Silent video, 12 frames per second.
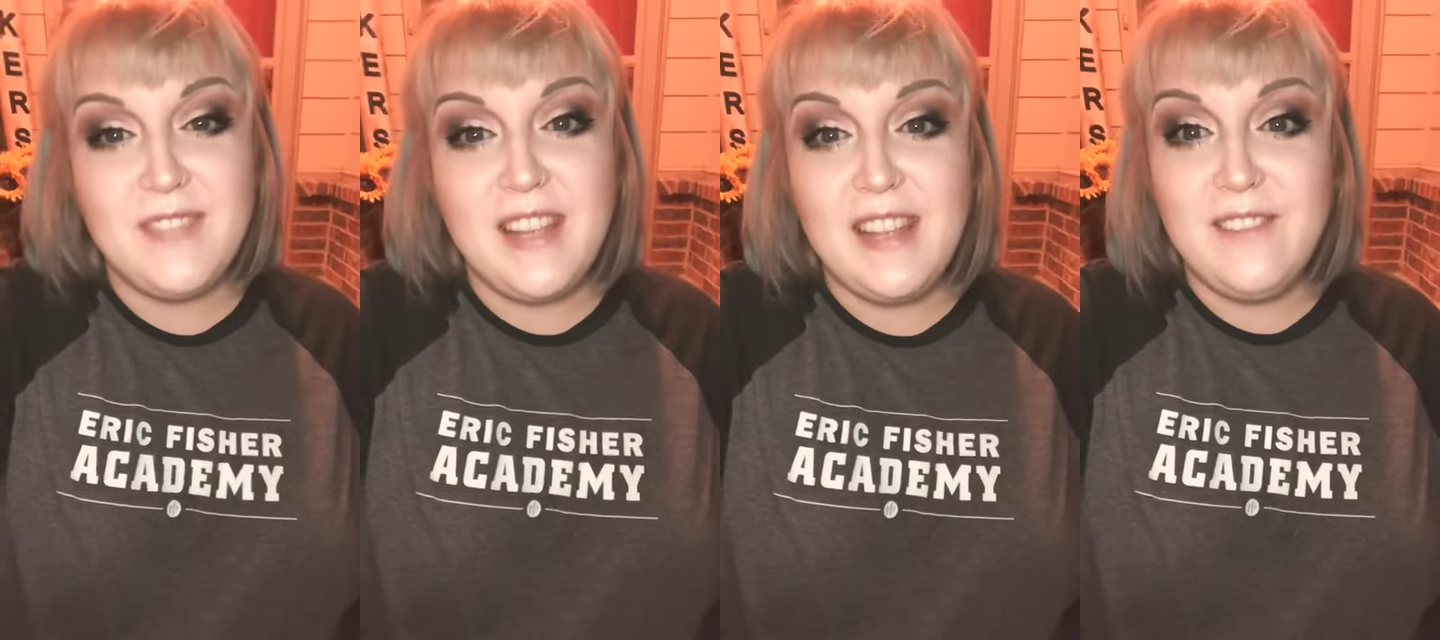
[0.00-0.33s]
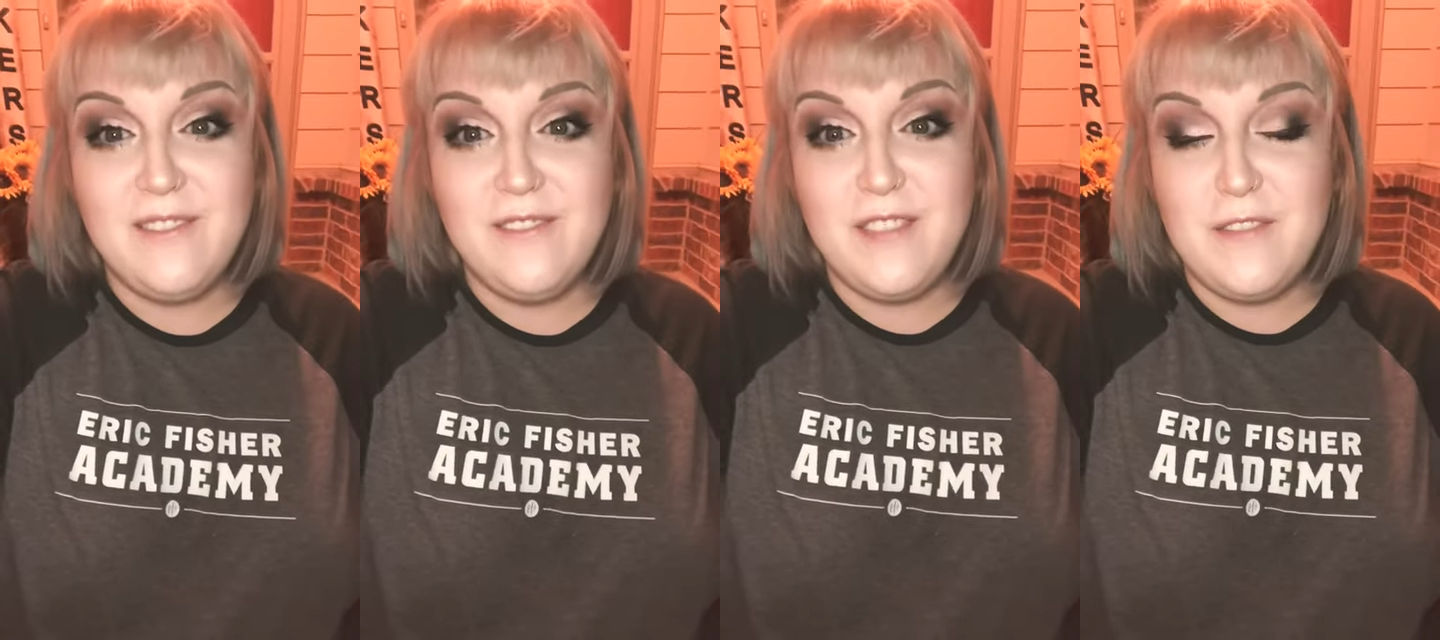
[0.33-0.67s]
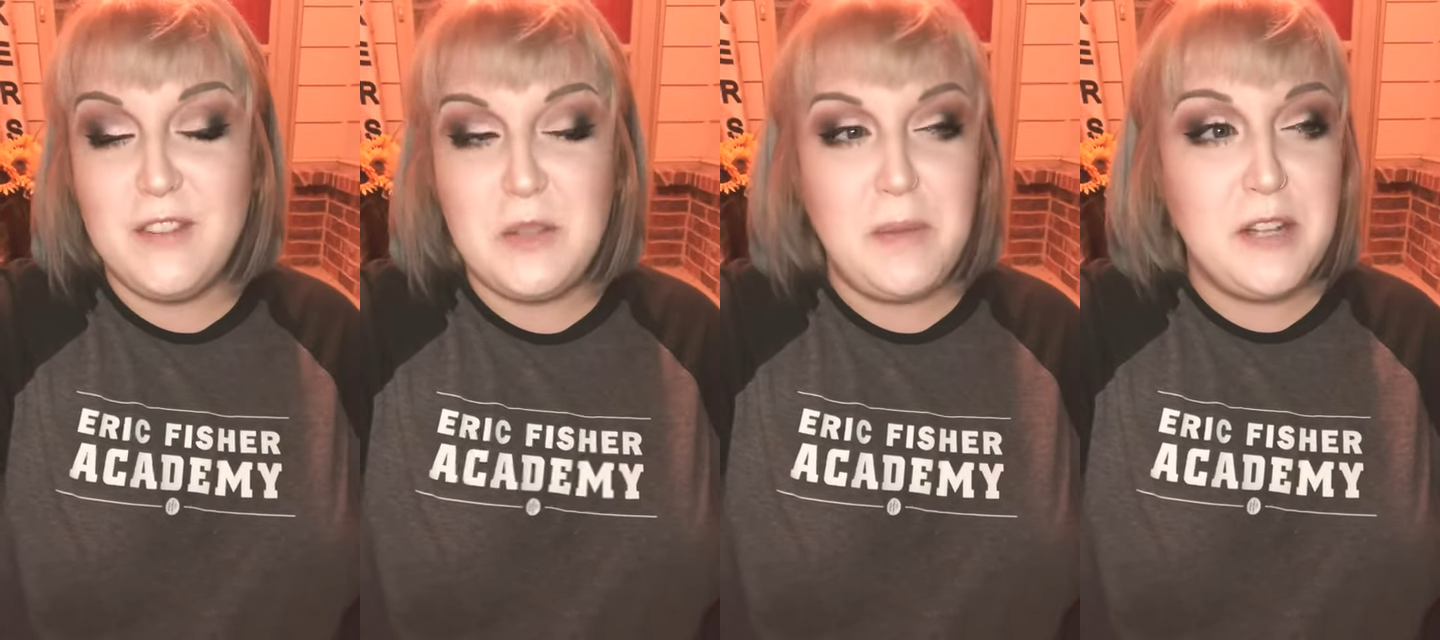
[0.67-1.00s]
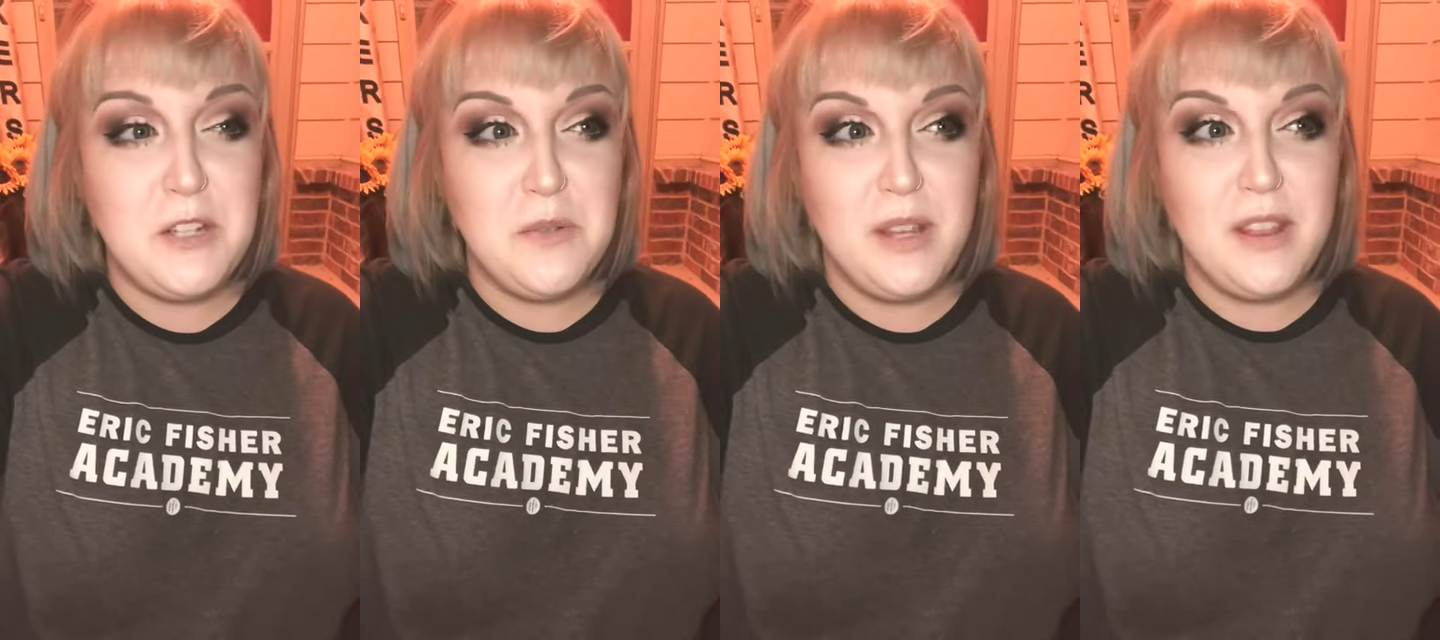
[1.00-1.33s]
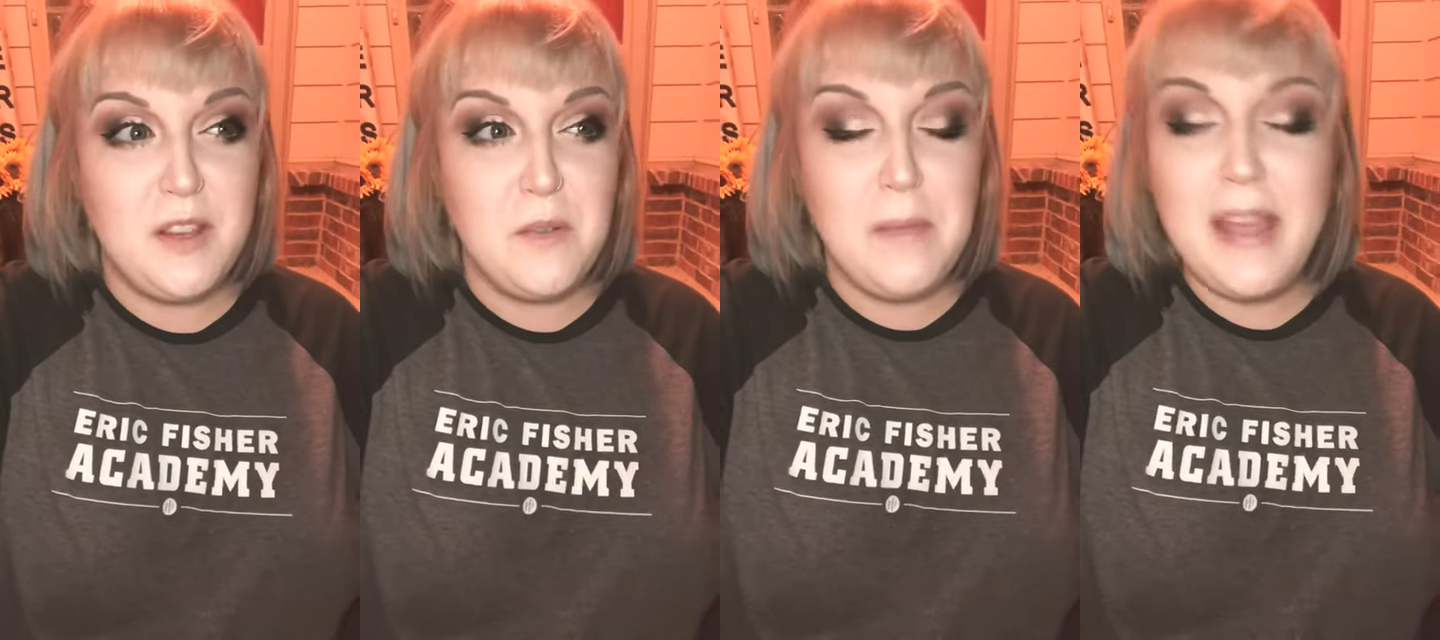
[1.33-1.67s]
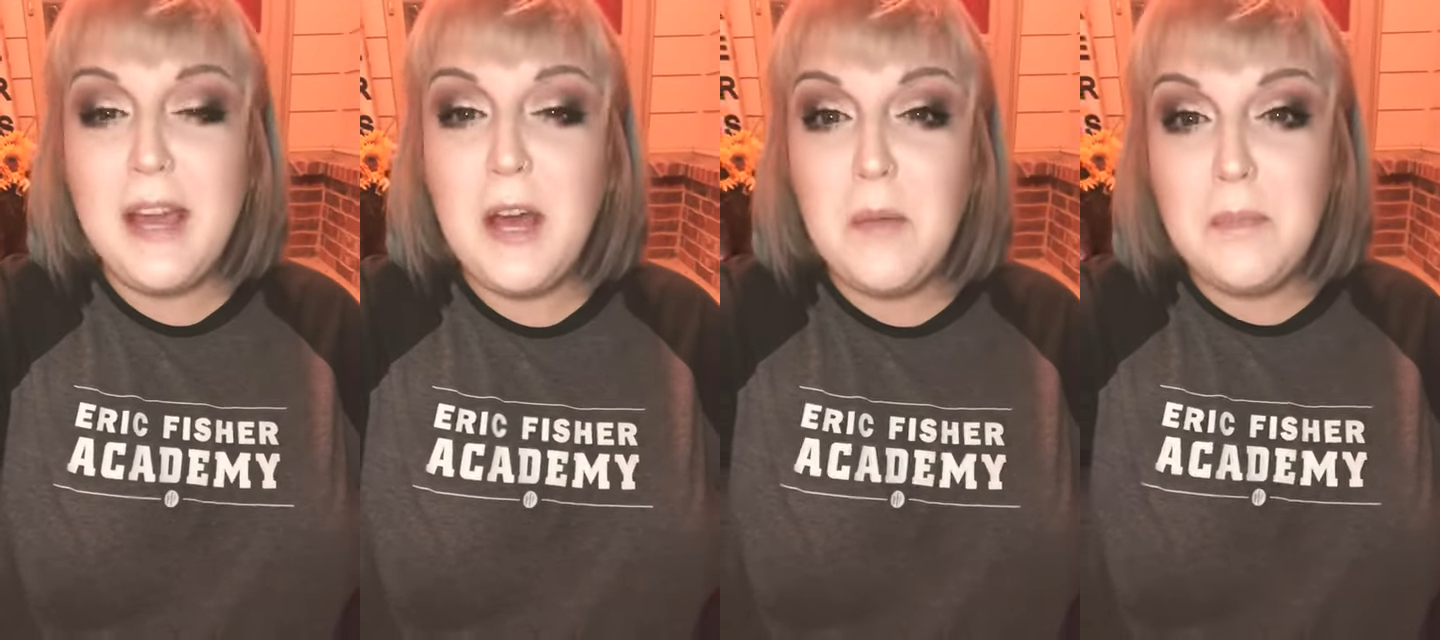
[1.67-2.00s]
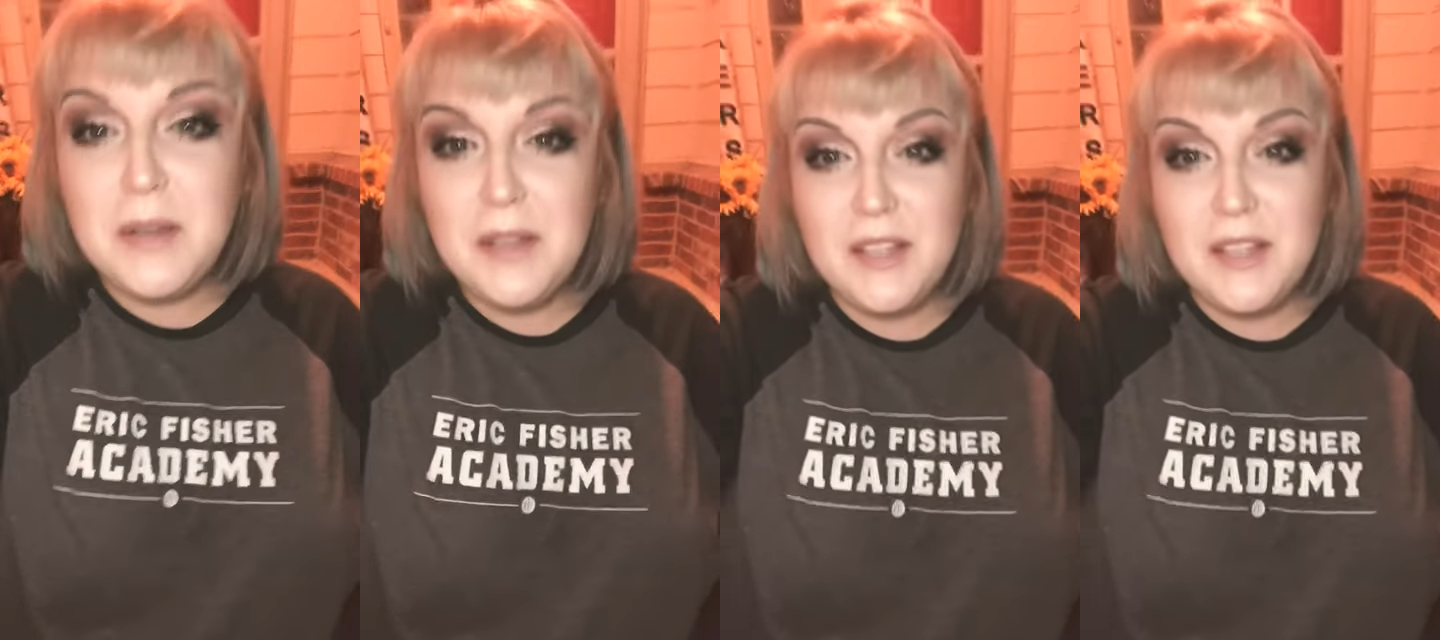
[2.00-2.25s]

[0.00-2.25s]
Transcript: if it's by doing their makeup